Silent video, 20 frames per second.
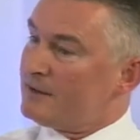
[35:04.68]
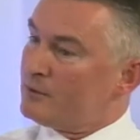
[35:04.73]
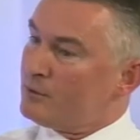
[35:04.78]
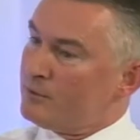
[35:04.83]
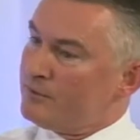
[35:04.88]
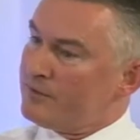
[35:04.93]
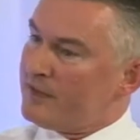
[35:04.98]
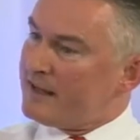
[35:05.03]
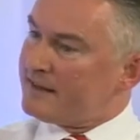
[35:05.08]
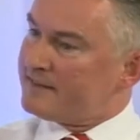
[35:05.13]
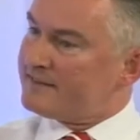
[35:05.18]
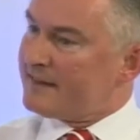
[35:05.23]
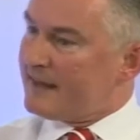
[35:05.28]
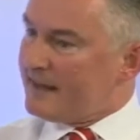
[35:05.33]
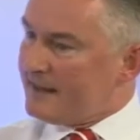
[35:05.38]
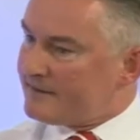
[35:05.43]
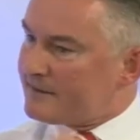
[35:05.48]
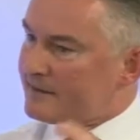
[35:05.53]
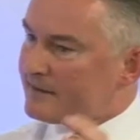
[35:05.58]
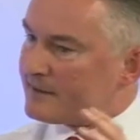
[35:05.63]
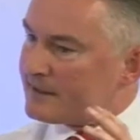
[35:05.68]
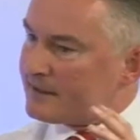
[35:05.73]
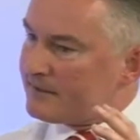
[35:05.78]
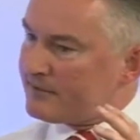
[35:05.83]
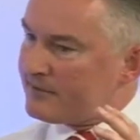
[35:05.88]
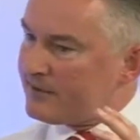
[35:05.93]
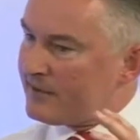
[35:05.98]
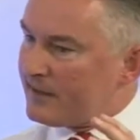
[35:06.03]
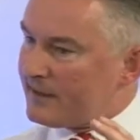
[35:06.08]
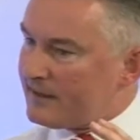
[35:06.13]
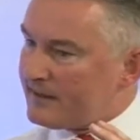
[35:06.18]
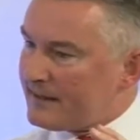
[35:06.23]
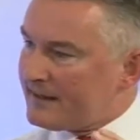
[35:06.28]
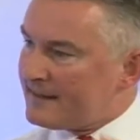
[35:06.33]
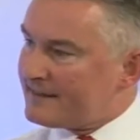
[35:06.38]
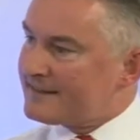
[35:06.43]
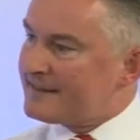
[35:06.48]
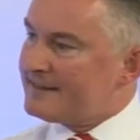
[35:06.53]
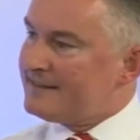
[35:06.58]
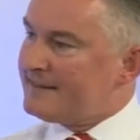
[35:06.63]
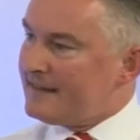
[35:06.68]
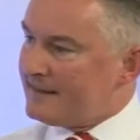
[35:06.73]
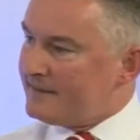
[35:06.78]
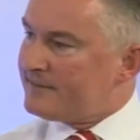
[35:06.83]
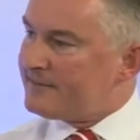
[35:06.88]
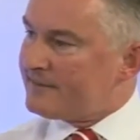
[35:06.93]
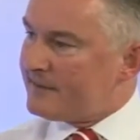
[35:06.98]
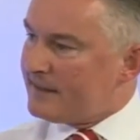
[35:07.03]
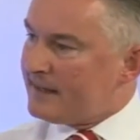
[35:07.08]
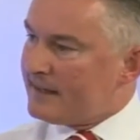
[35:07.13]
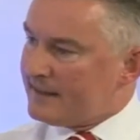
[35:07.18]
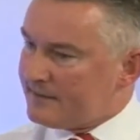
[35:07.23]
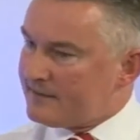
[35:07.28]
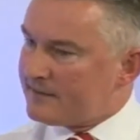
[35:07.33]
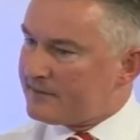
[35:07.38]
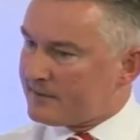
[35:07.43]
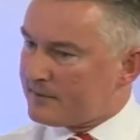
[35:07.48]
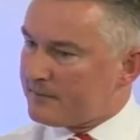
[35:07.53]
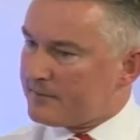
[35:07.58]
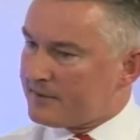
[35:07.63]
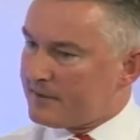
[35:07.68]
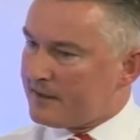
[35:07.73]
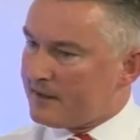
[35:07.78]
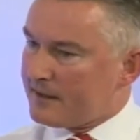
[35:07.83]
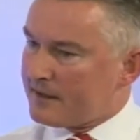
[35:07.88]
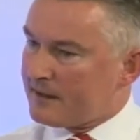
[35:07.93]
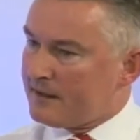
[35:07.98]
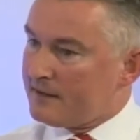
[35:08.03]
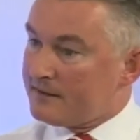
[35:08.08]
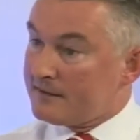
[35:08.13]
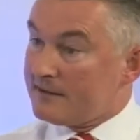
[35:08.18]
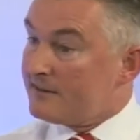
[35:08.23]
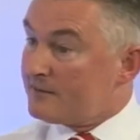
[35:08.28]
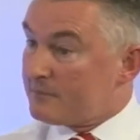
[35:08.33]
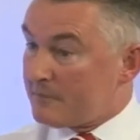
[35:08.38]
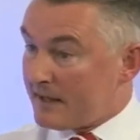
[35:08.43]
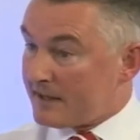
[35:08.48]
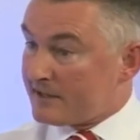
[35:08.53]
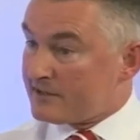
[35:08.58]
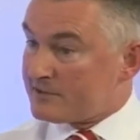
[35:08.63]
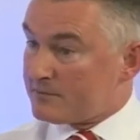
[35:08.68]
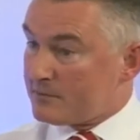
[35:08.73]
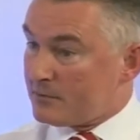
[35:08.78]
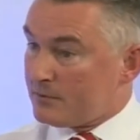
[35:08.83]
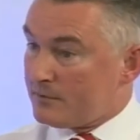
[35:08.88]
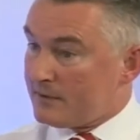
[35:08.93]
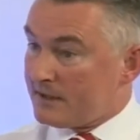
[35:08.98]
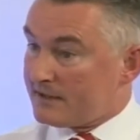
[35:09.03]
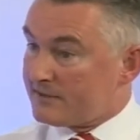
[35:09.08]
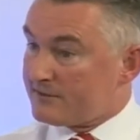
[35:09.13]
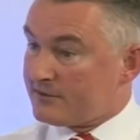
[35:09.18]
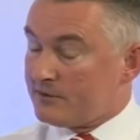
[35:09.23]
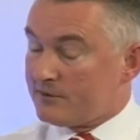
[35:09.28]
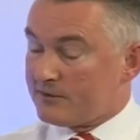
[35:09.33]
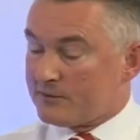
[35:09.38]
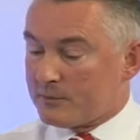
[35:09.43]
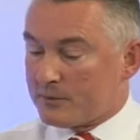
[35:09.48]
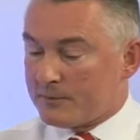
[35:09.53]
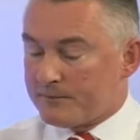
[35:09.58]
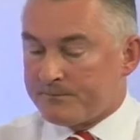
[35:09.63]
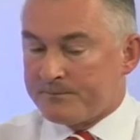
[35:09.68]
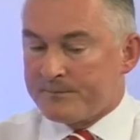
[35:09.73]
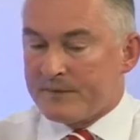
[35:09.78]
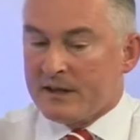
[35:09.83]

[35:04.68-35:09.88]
all that data that you've seen and it's condensed it into something that is manageable and it's usable.